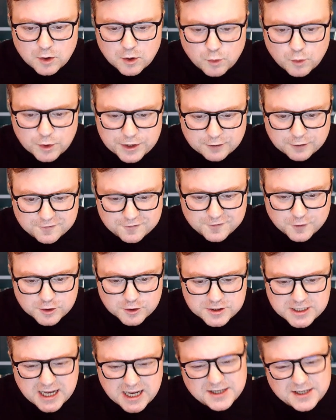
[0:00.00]
Without
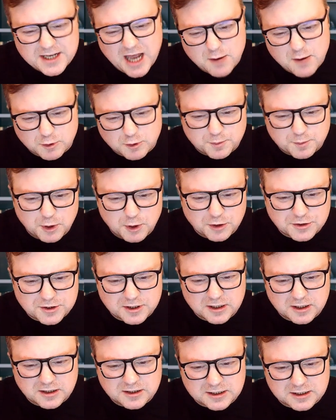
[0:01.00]
firsthand, I would put
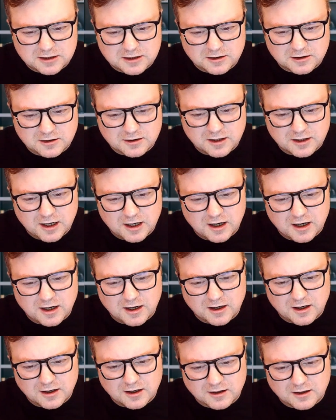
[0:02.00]
a little,
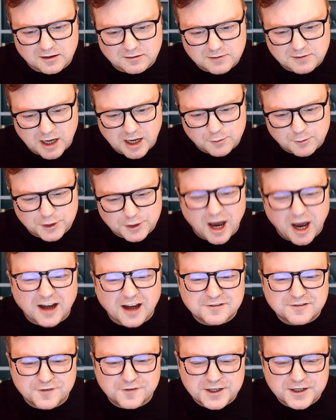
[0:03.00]
I would
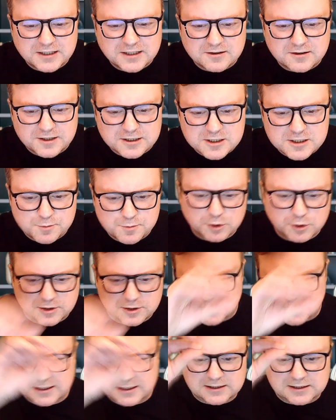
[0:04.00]
hyphenate this, put
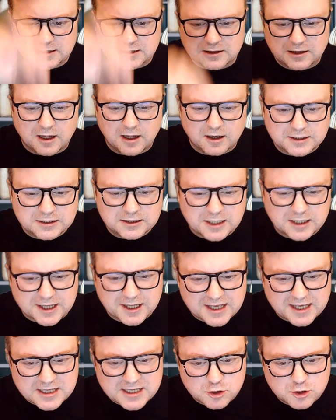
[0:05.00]
that little line, and I
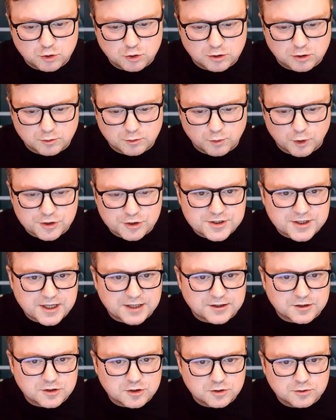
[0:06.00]
guess Google wants
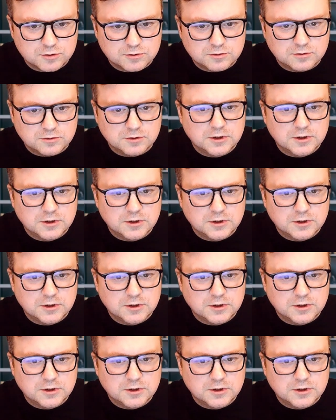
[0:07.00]
that too.